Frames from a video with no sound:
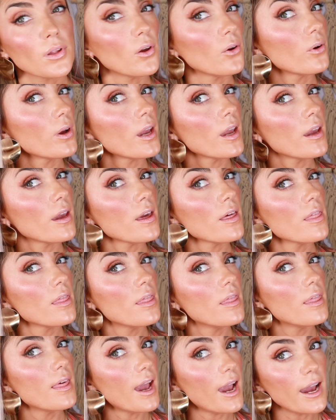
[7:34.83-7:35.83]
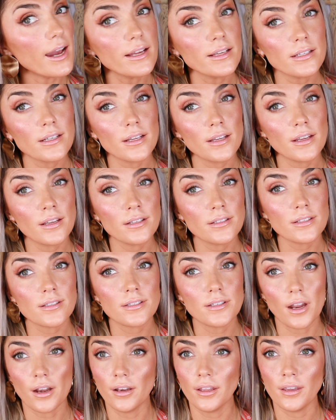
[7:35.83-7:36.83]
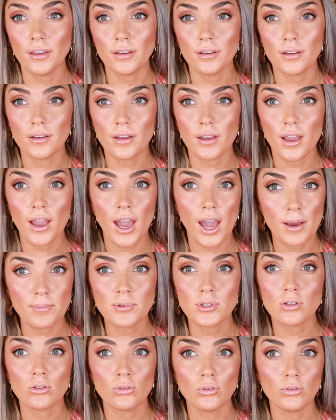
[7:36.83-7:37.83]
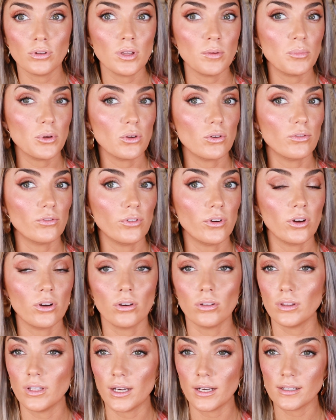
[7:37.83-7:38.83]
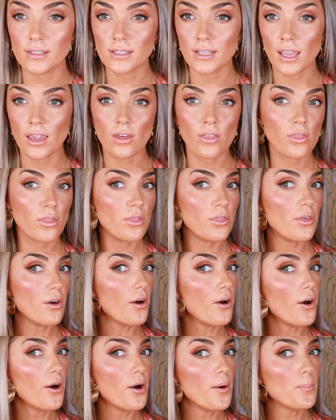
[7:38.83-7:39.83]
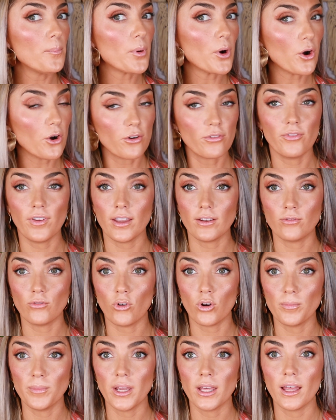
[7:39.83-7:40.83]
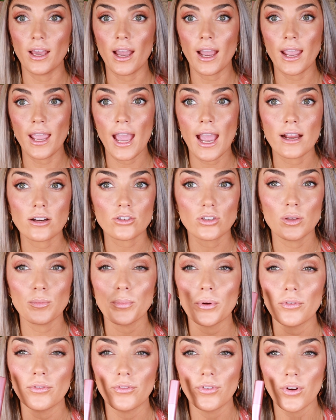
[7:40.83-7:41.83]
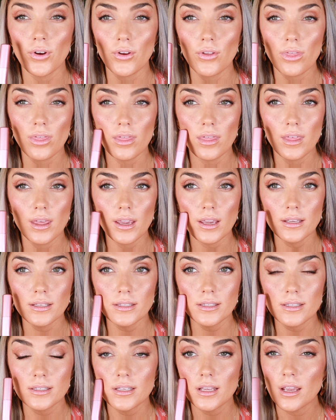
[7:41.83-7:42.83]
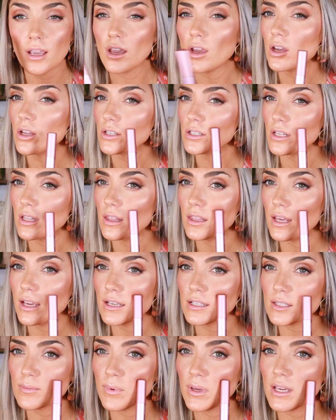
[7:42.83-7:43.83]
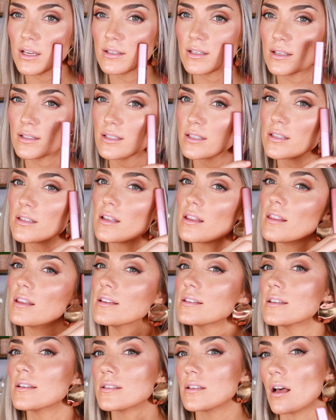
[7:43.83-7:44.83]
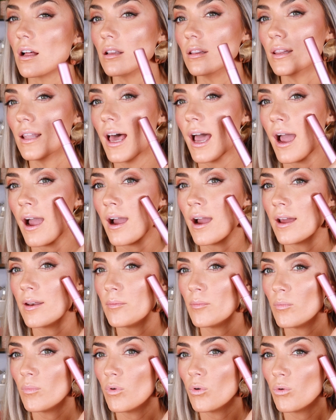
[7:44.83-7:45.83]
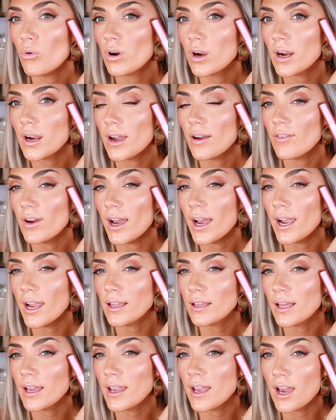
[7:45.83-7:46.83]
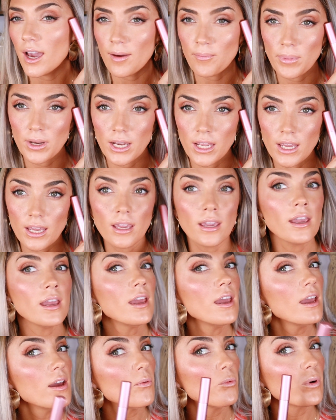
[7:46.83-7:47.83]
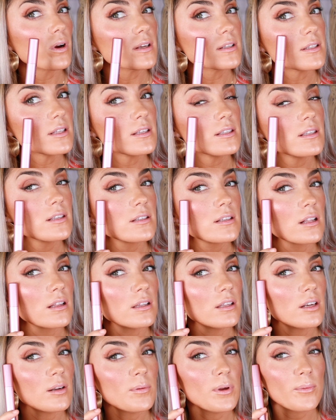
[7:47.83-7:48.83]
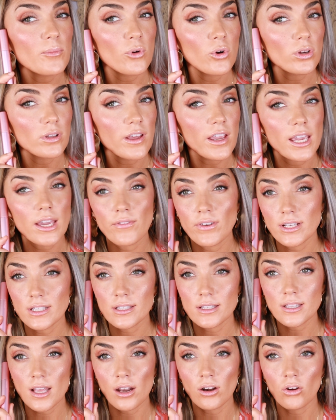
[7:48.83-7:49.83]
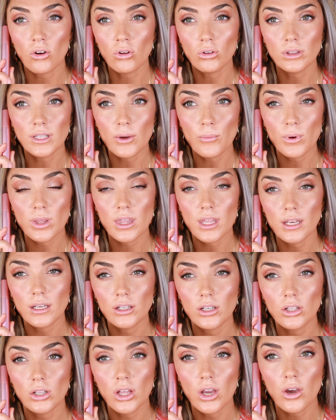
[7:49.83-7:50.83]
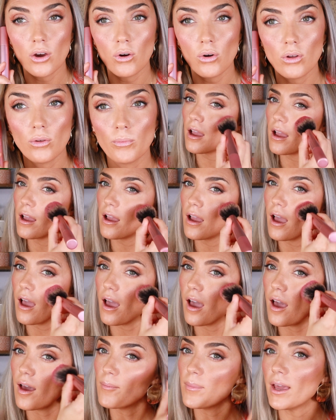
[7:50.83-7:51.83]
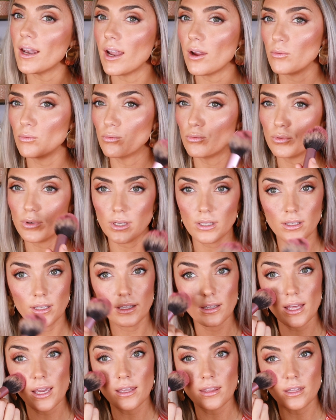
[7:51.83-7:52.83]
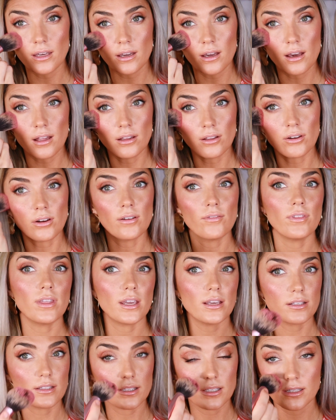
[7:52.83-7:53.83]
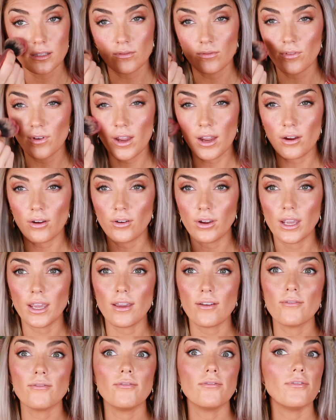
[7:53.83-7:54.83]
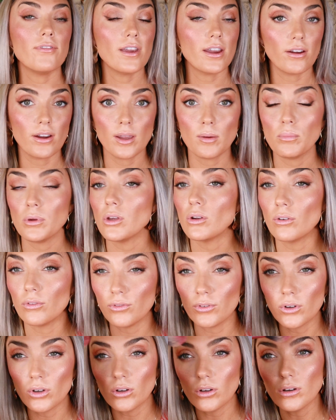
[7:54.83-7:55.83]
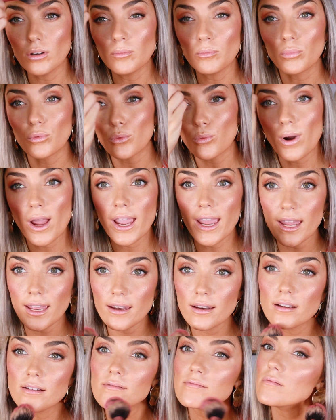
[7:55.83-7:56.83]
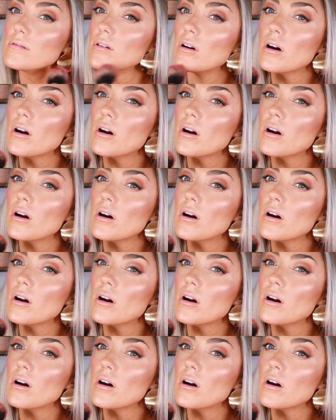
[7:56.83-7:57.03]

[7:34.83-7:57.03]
Okay, that is stunning. Absolutely beautiful. That is like the perfect formula. I actually prefer this to this because this is a lot more of a highlight happening, whereas this is a little bit more like of a subtle lit within glow. And I really like the color of this. It's very, very beautiful, bright,